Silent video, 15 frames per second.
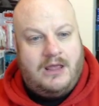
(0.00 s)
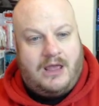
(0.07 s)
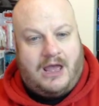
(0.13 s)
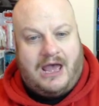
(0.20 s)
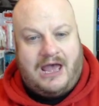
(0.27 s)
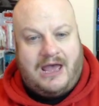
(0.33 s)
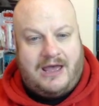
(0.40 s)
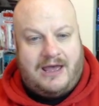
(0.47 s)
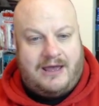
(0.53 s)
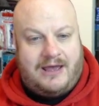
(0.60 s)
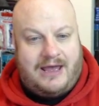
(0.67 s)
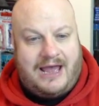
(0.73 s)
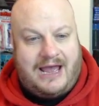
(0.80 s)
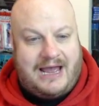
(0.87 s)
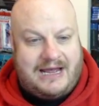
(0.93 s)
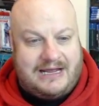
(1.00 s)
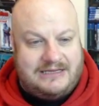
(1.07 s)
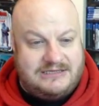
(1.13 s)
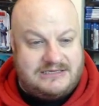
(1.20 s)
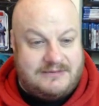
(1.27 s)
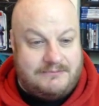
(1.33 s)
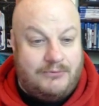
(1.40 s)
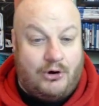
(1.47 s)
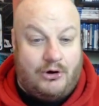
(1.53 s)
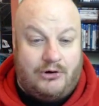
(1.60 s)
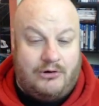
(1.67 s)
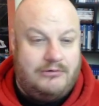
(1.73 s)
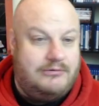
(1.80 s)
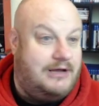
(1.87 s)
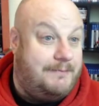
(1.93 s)
Uh, and
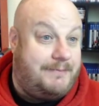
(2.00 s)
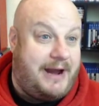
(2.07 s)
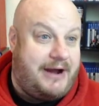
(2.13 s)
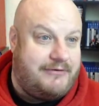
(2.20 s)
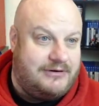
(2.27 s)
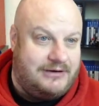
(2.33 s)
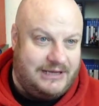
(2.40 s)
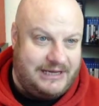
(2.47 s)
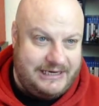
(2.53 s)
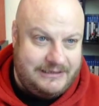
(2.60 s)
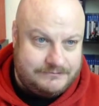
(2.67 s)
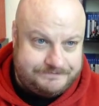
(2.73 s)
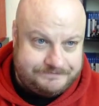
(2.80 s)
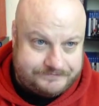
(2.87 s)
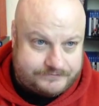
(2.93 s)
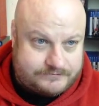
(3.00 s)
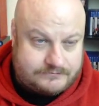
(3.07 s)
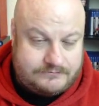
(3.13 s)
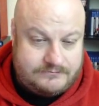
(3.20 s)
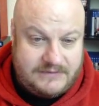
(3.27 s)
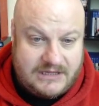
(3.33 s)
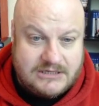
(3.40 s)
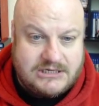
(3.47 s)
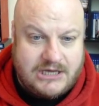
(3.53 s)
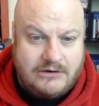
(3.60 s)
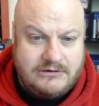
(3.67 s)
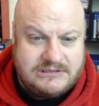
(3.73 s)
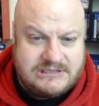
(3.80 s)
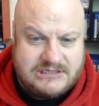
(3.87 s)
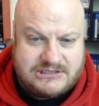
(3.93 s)
more apparently
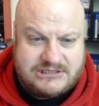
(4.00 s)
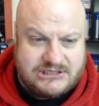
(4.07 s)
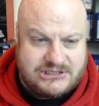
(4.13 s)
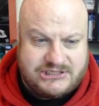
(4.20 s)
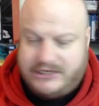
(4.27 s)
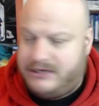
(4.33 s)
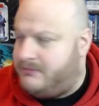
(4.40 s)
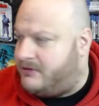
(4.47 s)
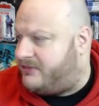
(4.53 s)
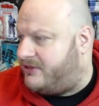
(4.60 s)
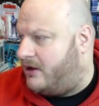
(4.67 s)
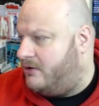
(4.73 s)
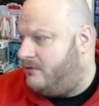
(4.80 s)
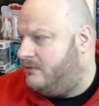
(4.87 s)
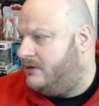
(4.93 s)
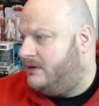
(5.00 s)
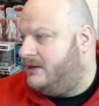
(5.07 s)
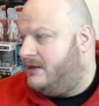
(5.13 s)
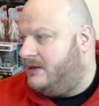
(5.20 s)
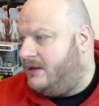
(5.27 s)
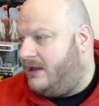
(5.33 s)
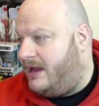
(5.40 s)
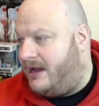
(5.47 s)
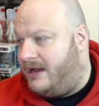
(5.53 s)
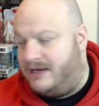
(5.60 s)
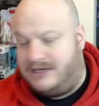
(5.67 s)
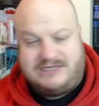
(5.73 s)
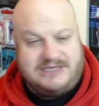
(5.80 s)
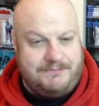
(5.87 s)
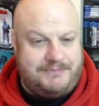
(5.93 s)
goes to Tsushima though,
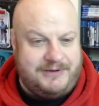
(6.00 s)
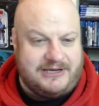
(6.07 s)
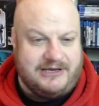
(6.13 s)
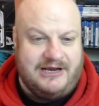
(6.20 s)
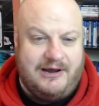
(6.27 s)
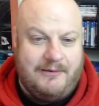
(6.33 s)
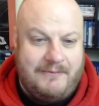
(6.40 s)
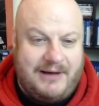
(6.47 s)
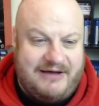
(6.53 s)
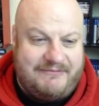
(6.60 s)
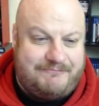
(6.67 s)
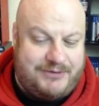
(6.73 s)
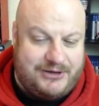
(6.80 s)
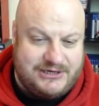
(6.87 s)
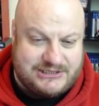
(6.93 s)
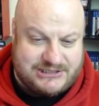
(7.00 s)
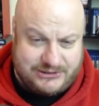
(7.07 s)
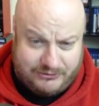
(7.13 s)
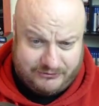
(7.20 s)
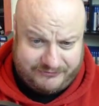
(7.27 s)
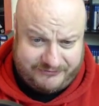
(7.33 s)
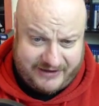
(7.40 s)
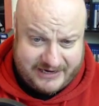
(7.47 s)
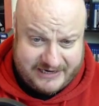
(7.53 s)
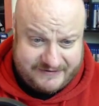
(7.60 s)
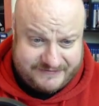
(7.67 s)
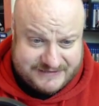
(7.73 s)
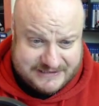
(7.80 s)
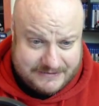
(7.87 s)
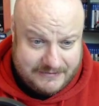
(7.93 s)
because uh, I'm picking out my personal
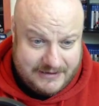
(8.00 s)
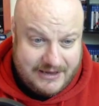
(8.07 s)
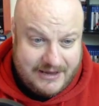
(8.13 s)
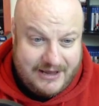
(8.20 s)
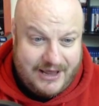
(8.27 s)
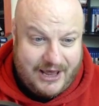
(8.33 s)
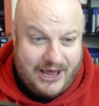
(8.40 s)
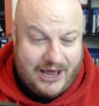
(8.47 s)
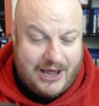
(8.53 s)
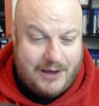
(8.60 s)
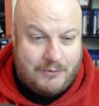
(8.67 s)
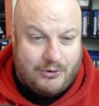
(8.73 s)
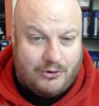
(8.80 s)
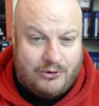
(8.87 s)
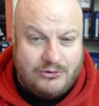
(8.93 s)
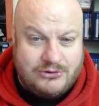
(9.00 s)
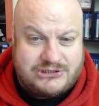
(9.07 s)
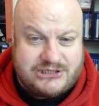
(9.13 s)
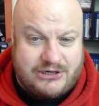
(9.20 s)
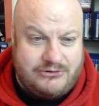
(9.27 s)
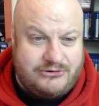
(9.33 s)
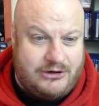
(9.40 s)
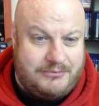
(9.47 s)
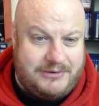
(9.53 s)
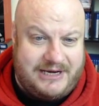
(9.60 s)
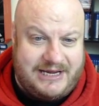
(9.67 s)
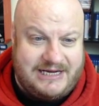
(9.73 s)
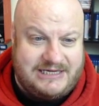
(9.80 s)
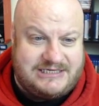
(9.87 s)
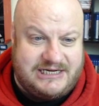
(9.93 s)
faves uh, were also
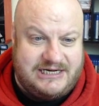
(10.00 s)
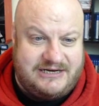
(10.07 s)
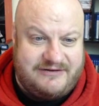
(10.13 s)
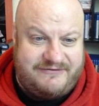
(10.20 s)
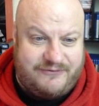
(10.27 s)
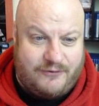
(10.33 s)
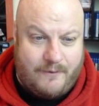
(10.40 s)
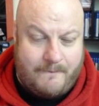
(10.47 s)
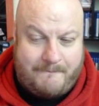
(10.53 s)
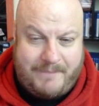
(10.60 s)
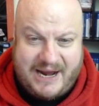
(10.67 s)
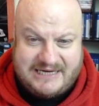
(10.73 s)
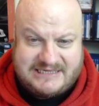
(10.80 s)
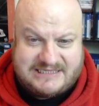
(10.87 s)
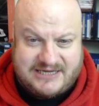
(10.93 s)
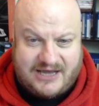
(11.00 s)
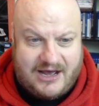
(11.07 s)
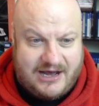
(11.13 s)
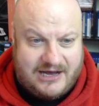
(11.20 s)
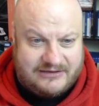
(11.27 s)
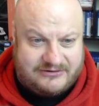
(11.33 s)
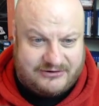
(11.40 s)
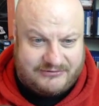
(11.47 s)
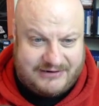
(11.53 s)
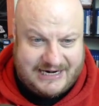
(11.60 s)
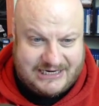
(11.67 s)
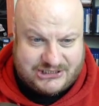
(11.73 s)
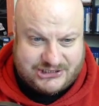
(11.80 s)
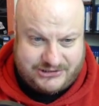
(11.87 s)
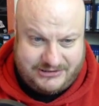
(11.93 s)
nominated for Best Art
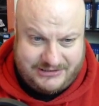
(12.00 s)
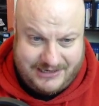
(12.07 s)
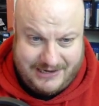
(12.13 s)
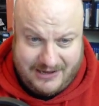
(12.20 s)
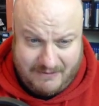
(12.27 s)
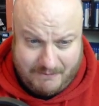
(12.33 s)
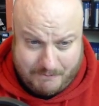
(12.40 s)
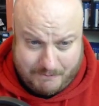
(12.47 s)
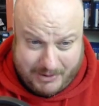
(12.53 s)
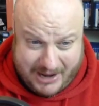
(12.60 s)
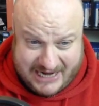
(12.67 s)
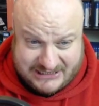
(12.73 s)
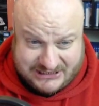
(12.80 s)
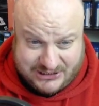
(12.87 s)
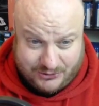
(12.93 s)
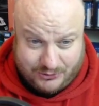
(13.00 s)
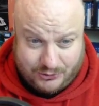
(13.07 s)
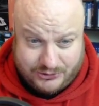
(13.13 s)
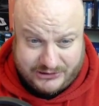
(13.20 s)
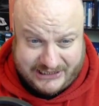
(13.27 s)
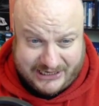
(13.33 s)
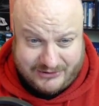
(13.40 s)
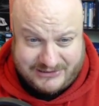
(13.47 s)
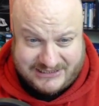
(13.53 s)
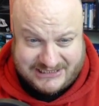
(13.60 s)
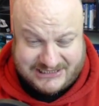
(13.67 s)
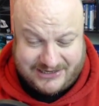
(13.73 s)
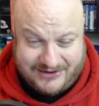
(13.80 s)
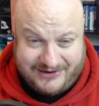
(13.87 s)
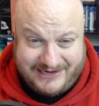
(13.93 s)
Direction, Best Audio
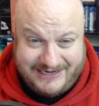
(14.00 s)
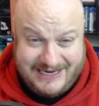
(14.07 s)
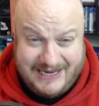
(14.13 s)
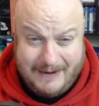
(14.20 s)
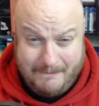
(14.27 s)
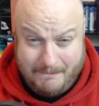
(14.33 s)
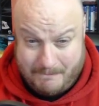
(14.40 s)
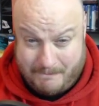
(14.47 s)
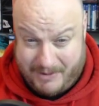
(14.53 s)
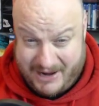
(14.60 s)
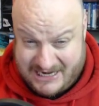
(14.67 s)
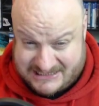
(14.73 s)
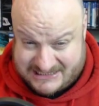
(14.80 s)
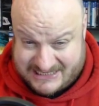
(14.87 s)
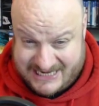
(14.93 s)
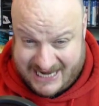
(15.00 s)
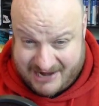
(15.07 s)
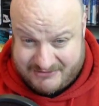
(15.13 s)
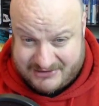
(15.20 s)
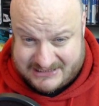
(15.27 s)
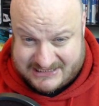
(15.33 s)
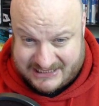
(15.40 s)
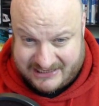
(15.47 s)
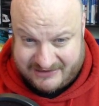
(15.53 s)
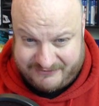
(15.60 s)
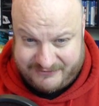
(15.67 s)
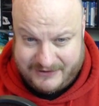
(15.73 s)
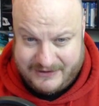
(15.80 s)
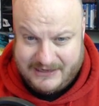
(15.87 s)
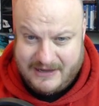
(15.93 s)
Design, Best
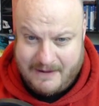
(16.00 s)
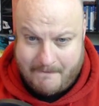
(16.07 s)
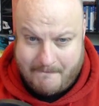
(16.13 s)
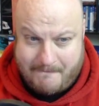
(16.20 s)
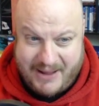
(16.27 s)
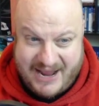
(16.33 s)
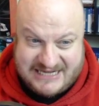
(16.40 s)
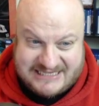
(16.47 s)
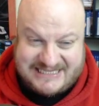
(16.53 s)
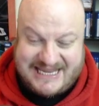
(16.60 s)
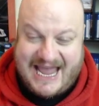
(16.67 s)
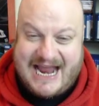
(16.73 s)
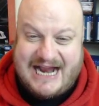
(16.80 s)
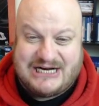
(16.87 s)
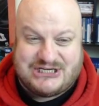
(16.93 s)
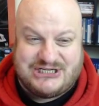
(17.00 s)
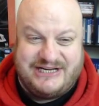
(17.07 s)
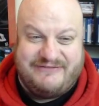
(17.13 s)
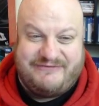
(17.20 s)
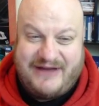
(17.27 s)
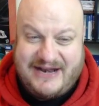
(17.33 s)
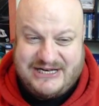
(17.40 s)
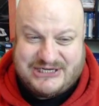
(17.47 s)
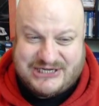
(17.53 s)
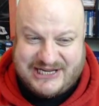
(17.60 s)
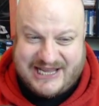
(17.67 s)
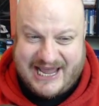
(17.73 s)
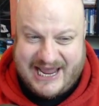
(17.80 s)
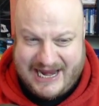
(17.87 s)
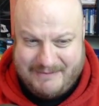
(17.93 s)
Narrative, Best Action Adventure
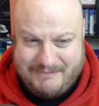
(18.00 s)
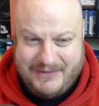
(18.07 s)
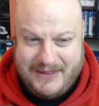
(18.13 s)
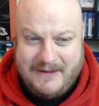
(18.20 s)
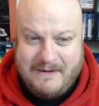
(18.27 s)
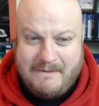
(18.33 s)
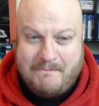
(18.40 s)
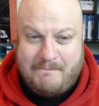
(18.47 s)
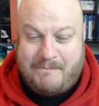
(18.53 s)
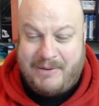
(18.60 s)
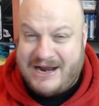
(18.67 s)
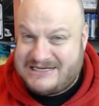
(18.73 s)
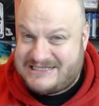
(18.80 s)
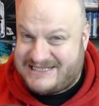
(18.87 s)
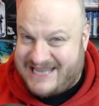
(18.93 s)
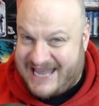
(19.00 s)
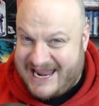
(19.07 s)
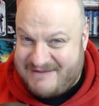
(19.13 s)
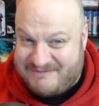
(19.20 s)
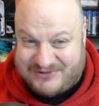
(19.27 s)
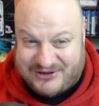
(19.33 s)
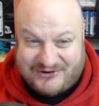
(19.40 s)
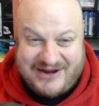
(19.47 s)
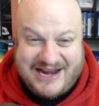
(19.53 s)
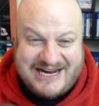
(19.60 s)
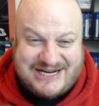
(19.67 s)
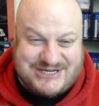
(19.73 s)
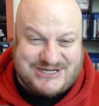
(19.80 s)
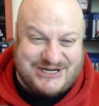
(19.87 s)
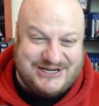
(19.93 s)
Game, Best Game
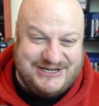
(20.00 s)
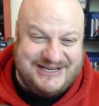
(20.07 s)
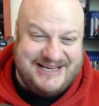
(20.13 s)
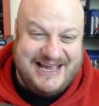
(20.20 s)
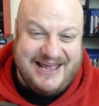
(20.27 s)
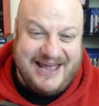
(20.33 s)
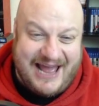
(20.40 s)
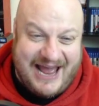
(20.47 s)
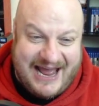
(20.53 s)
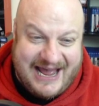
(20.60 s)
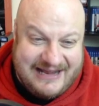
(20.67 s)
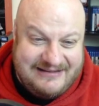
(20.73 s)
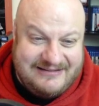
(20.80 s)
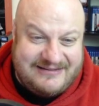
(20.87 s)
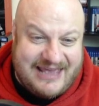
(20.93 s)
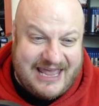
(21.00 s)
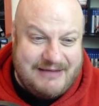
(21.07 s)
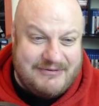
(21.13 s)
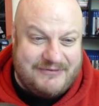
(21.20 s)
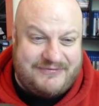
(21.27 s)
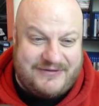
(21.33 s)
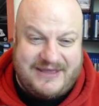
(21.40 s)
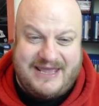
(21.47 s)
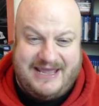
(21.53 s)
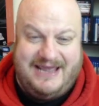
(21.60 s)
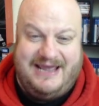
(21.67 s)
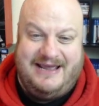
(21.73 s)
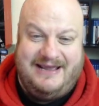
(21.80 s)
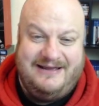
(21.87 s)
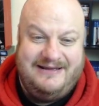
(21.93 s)
Direction, and Game of the
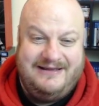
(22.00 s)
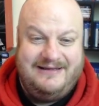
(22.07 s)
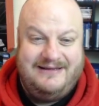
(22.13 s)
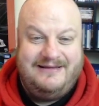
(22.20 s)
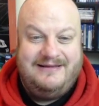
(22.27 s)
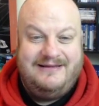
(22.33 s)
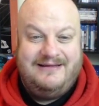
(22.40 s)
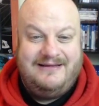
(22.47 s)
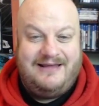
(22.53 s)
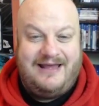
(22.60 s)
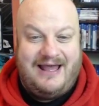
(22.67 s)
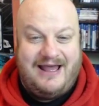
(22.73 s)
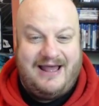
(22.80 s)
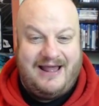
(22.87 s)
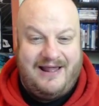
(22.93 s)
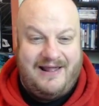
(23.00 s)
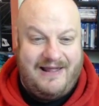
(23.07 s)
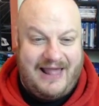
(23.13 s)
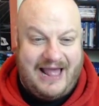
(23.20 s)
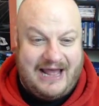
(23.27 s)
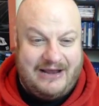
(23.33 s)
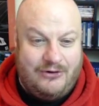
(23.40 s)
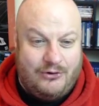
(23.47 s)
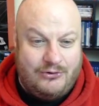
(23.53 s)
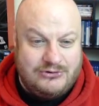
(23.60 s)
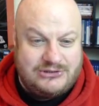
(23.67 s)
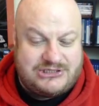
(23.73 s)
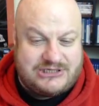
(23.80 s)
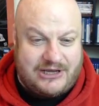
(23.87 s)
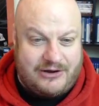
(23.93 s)
Year. Uh, and
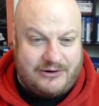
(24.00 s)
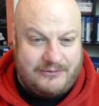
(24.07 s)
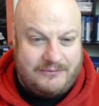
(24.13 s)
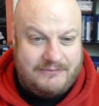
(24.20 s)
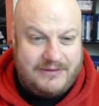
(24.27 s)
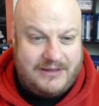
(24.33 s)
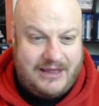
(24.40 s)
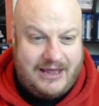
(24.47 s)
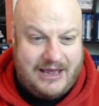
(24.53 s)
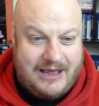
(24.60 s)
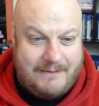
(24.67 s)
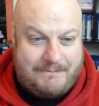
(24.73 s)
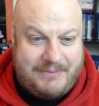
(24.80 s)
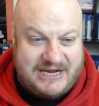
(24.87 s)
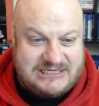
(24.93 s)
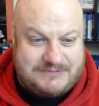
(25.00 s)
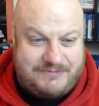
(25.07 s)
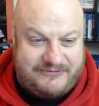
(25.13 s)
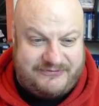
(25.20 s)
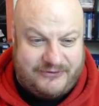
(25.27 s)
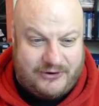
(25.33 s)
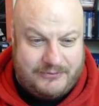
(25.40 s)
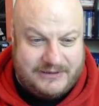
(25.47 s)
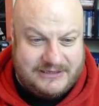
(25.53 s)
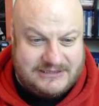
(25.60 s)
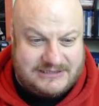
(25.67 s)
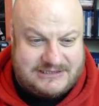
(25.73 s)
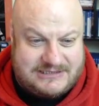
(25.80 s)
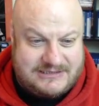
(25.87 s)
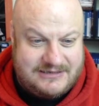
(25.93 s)
also, uh, Best
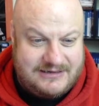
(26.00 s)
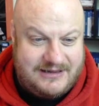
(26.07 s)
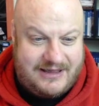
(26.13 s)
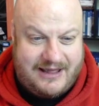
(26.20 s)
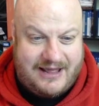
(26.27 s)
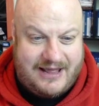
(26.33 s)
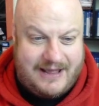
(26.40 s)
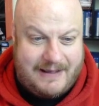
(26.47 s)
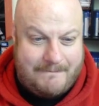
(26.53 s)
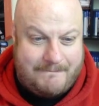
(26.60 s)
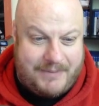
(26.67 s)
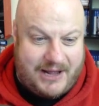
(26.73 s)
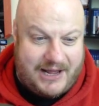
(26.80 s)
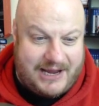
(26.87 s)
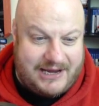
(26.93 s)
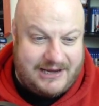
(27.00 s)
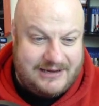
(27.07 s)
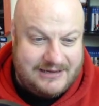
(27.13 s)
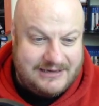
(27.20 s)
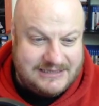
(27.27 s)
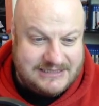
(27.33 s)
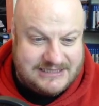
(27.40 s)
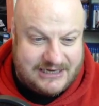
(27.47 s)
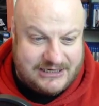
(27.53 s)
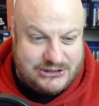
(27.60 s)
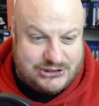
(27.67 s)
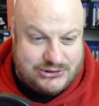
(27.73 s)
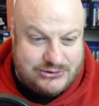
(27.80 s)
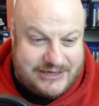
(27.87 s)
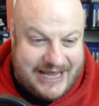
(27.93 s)
Performance uh, by
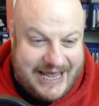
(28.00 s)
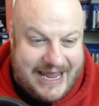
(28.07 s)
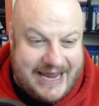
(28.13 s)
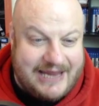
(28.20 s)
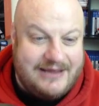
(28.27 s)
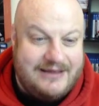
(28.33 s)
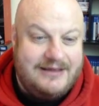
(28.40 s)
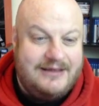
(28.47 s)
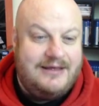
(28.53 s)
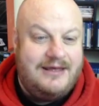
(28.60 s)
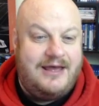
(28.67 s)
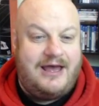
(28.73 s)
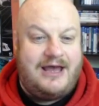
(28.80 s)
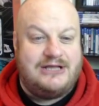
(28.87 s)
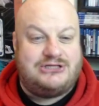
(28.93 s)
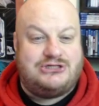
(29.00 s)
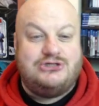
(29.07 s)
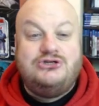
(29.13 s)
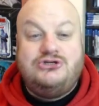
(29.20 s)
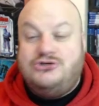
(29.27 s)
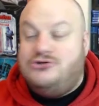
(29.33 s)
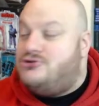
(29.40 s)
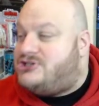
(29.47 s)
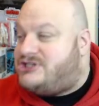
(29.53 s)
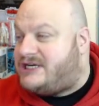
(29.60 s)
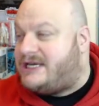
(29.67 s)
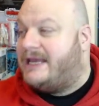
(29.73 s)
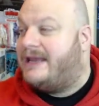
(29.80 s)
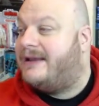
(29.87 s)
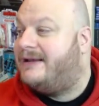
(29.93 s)
Daisuke uh,
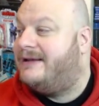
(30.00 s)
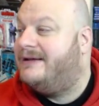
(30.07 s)
Tsuji.